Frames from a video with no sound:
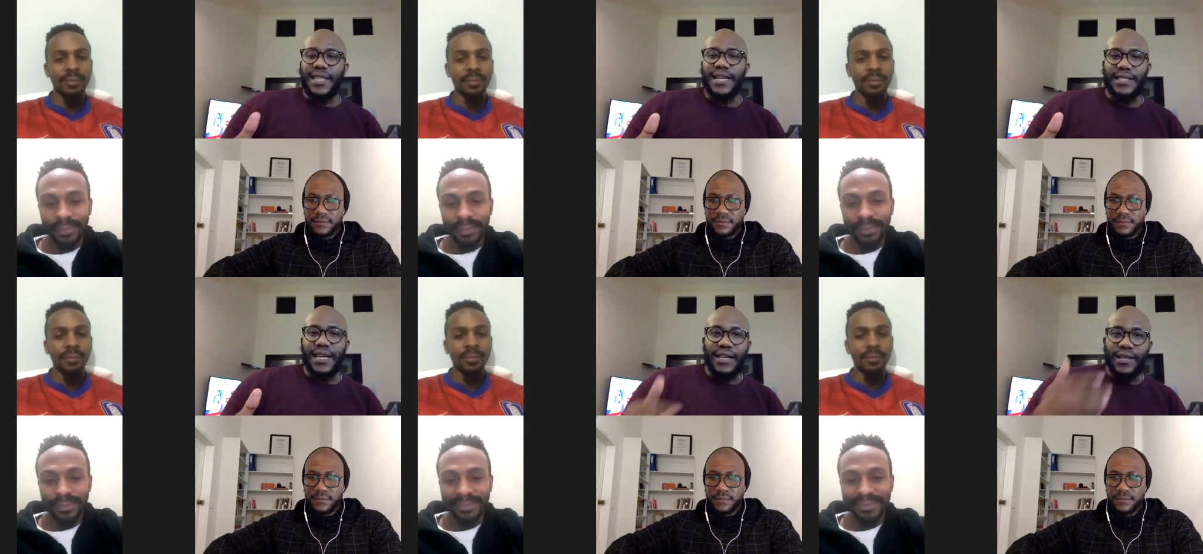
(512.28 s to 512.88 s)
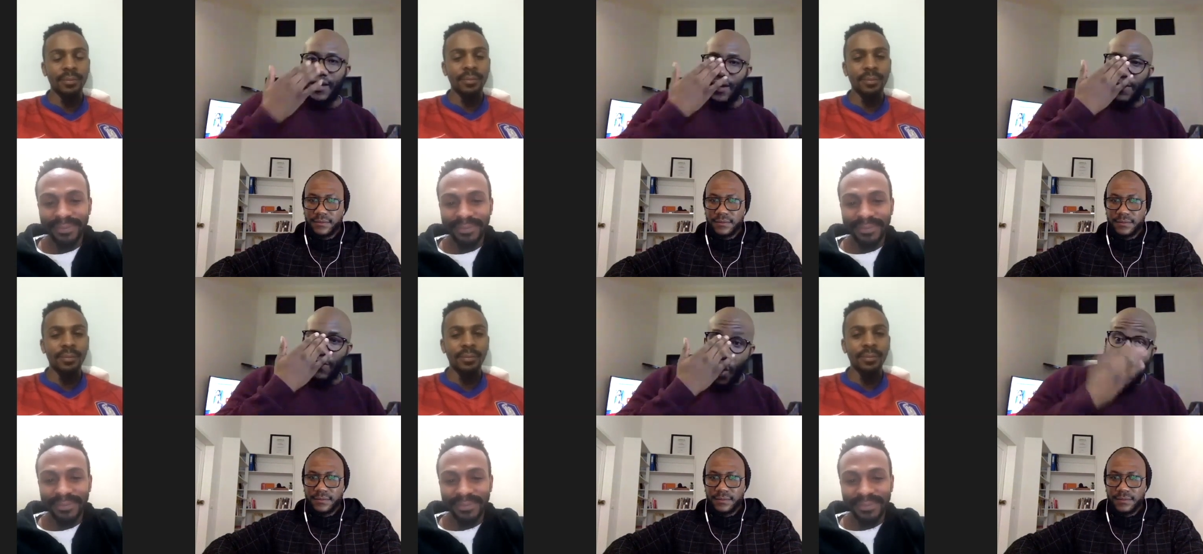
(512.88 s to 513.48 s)
Speaker 1: that day,
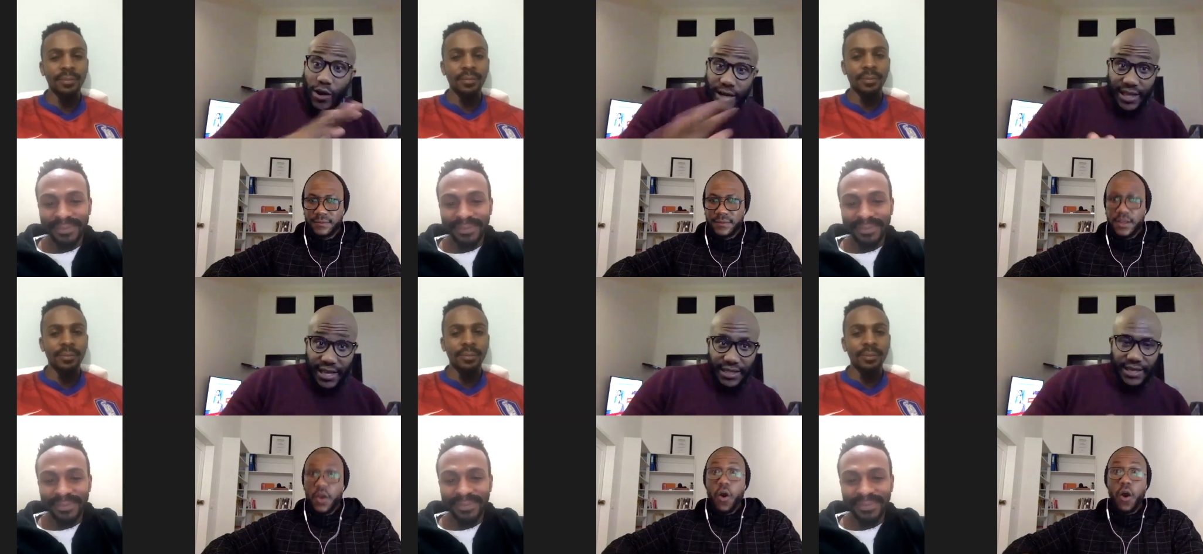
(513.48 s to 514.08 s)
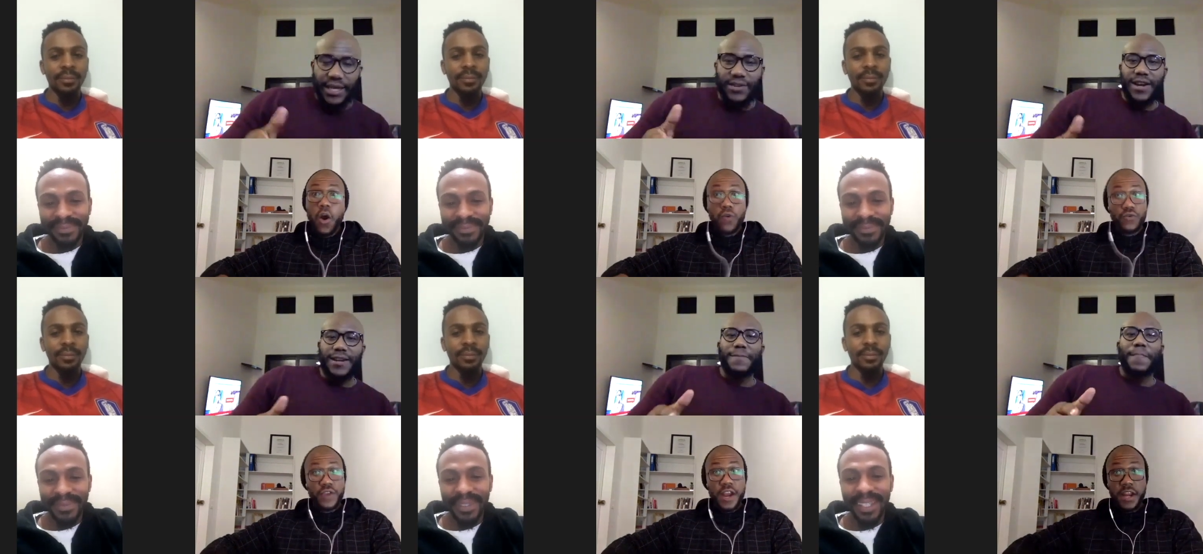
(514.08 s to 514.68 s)
only that. Oh,
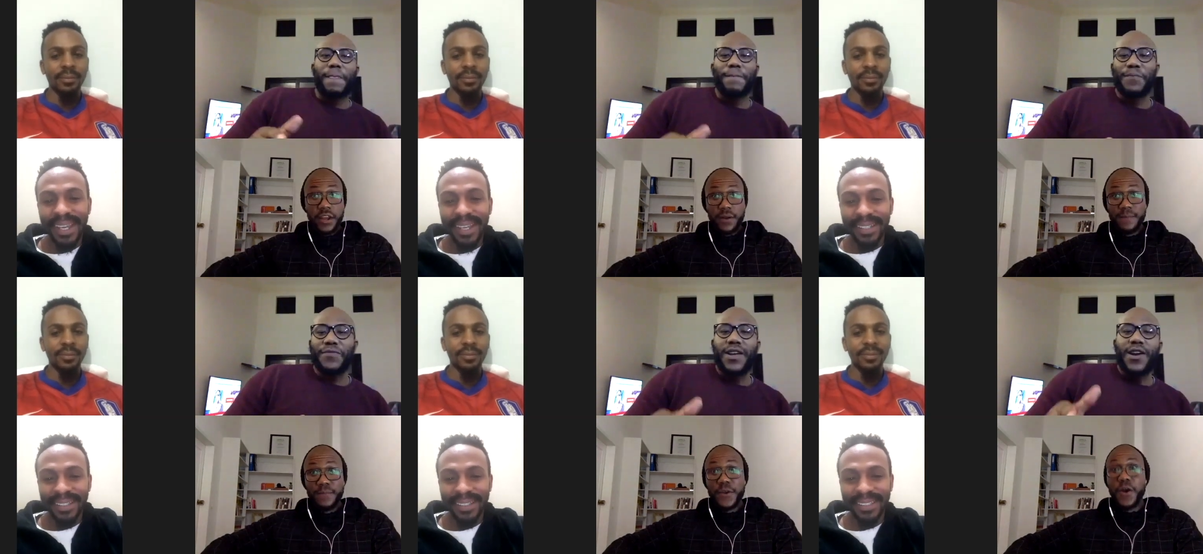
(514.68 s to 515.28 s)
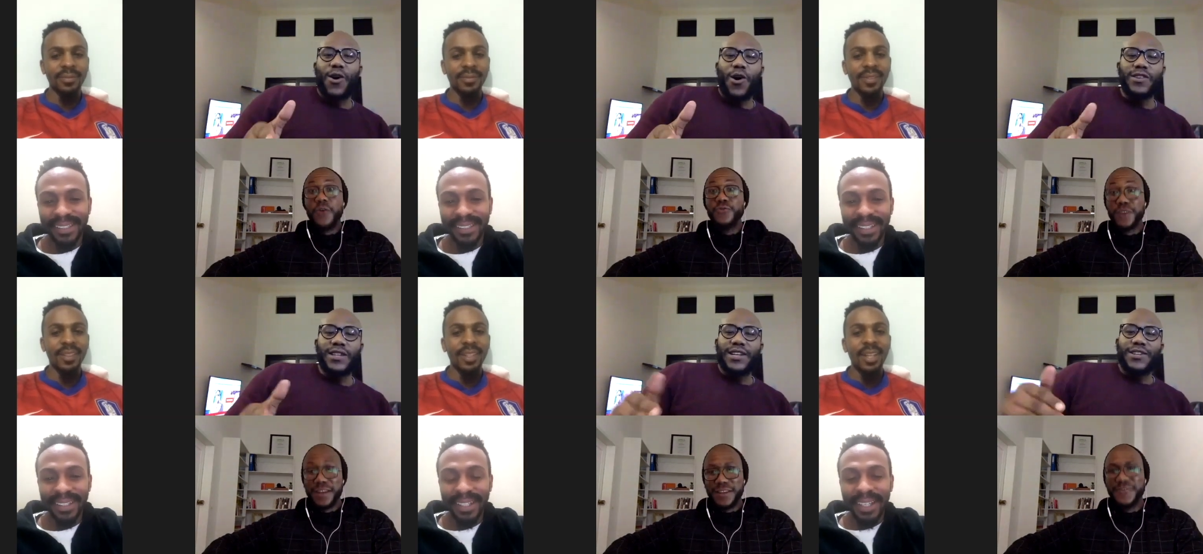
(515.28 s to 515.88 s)
really? Oh,
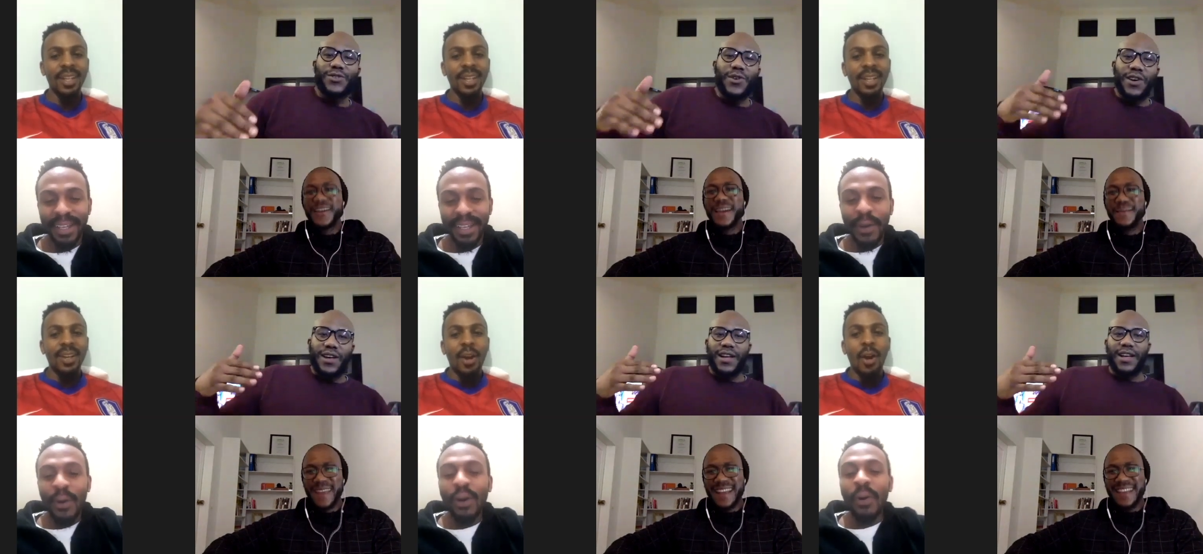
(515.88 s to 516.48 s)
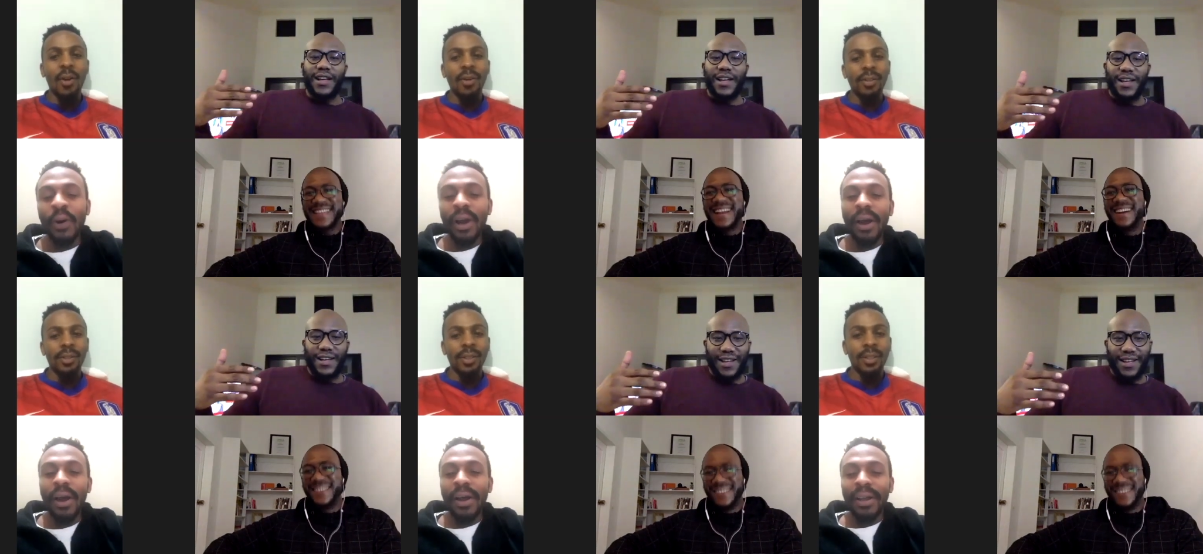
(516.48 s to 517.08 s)
really? You came oh, late oh.
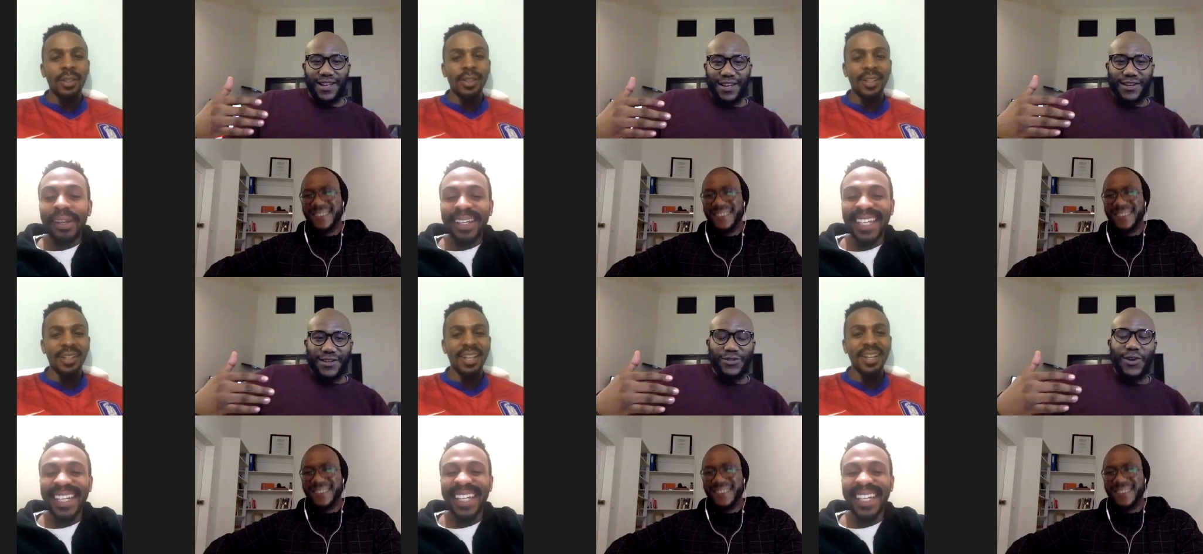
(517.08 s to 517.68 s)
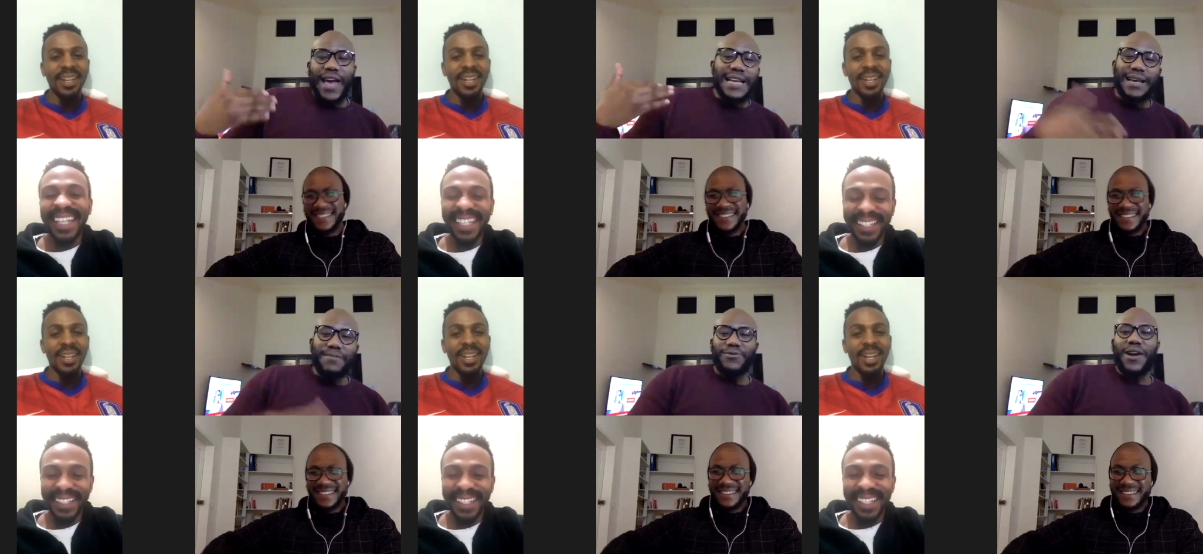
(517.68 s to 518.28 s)
now. So as
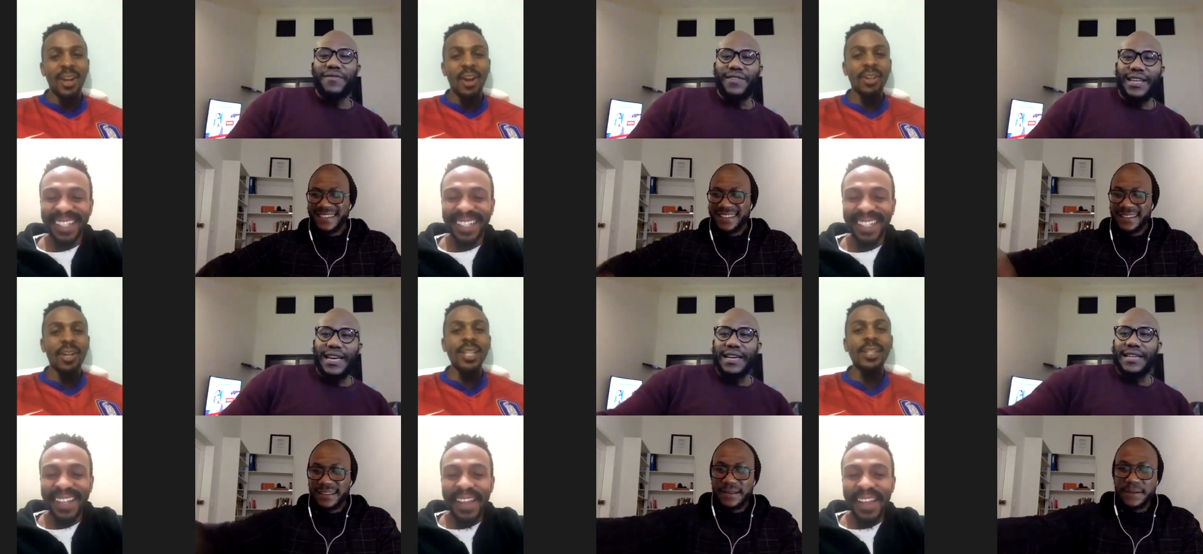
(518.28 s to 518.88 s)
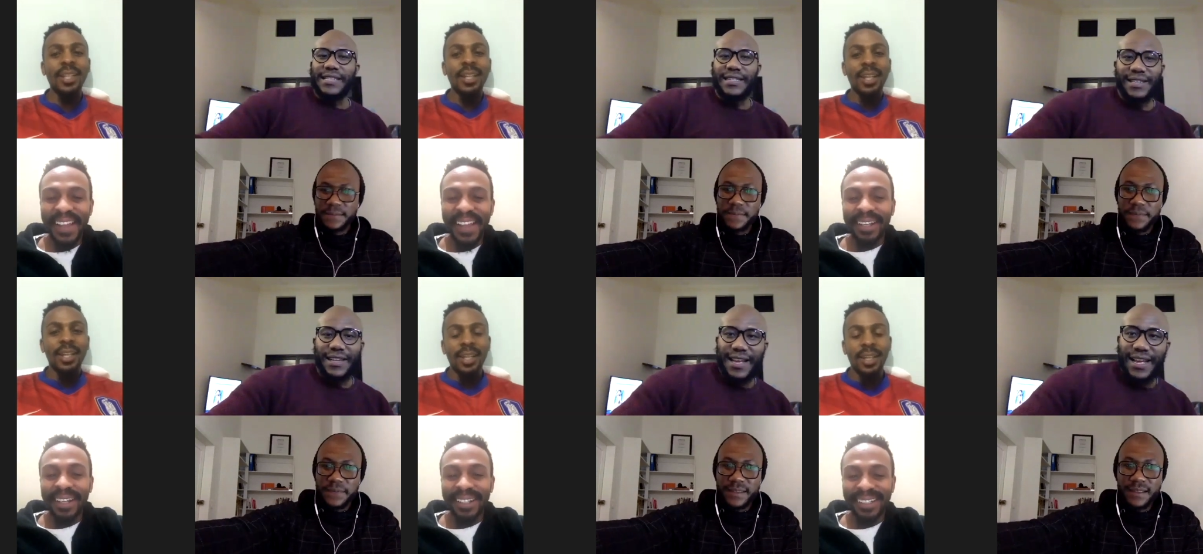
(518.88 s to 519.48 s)
I'm driving in,
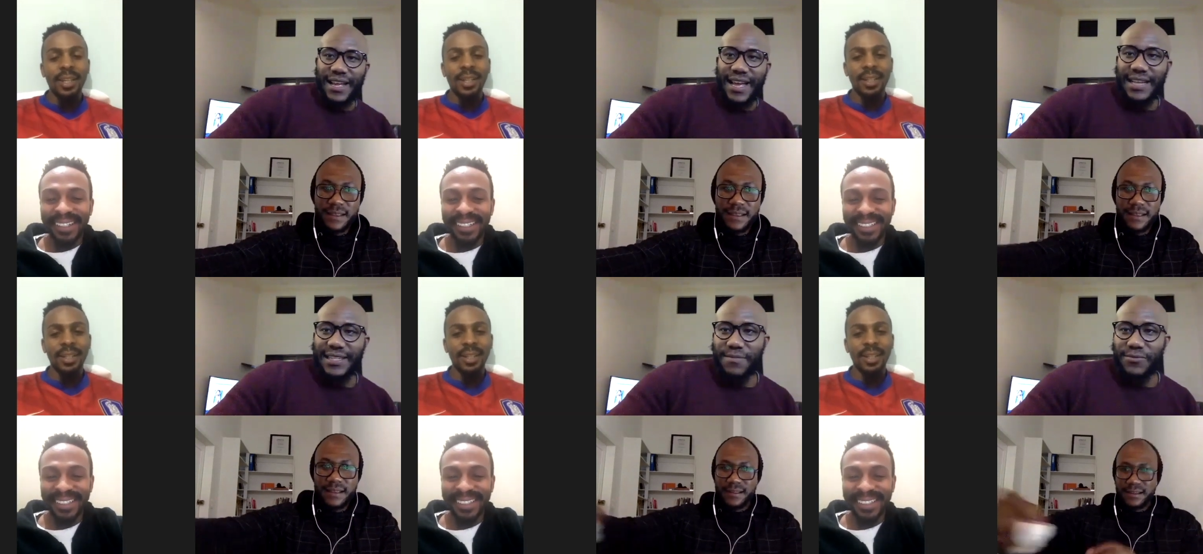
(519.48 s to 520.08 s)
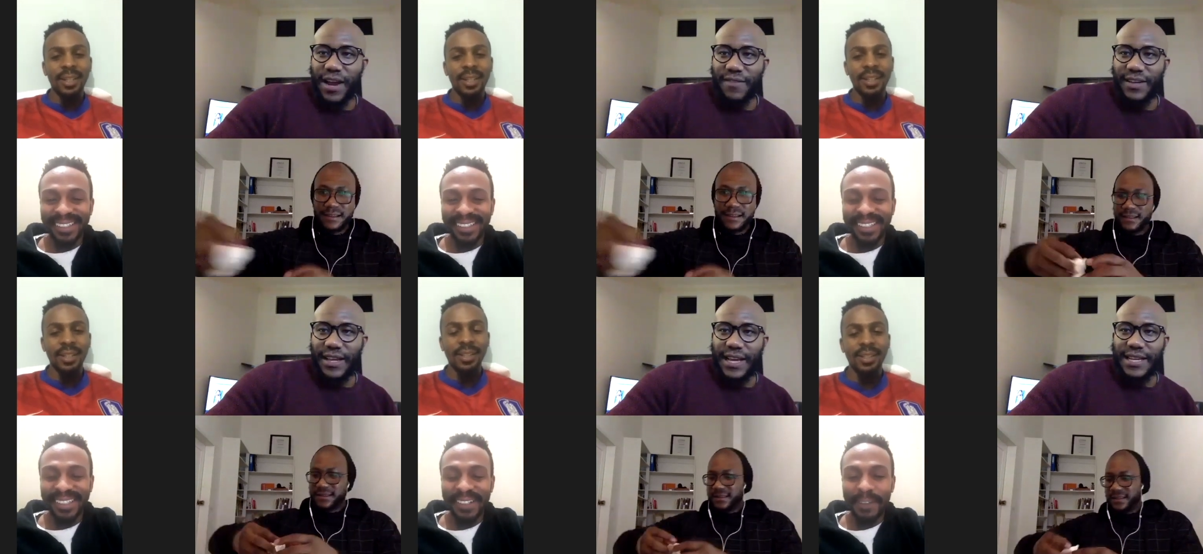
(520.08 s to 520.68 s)
as I'm
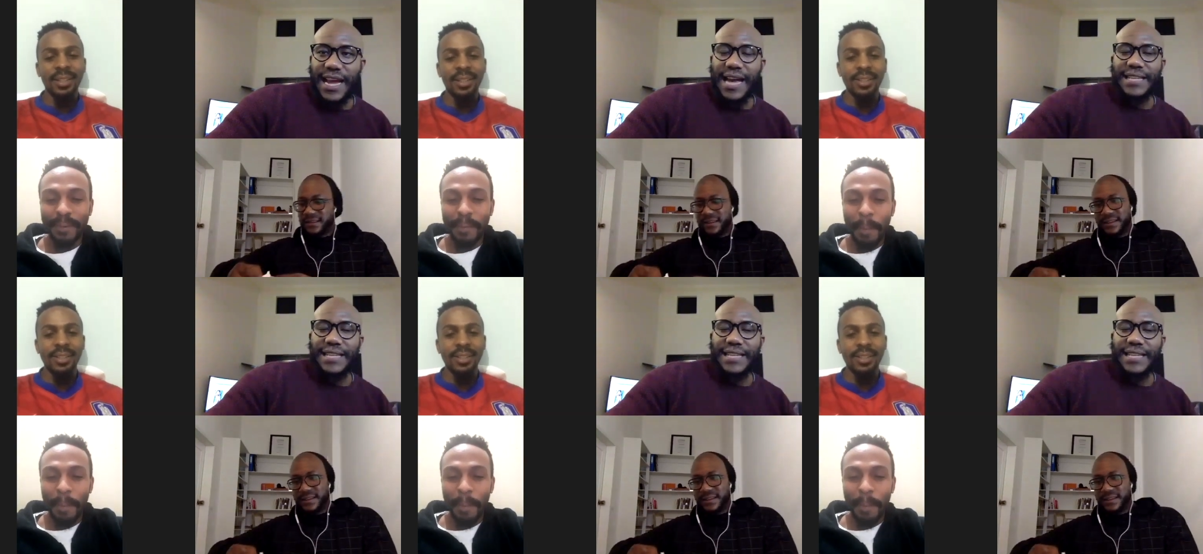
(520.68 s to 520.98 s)
driving in, I